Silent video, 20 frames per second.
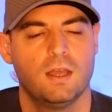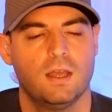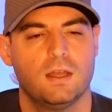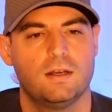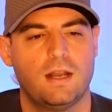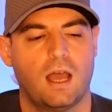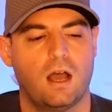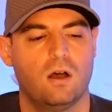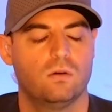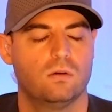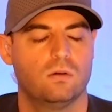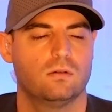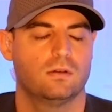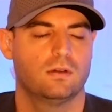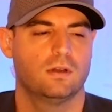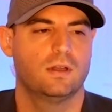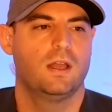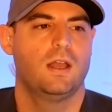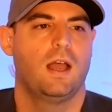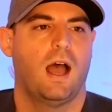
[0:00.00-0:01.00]
Now
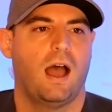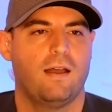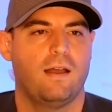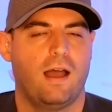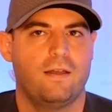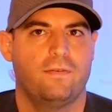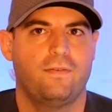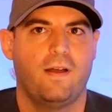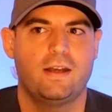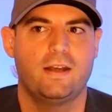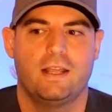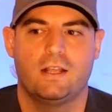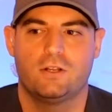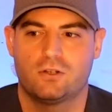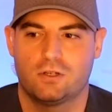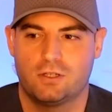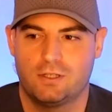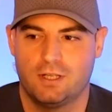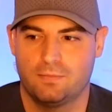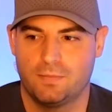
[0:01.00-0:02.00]
I find it
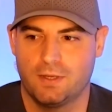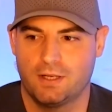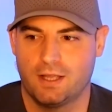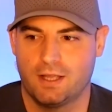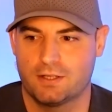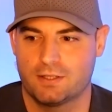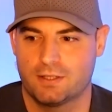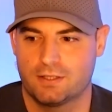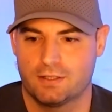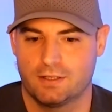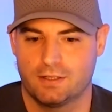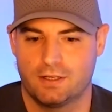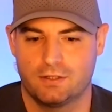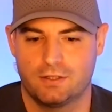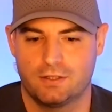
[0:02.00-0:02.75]
interesting because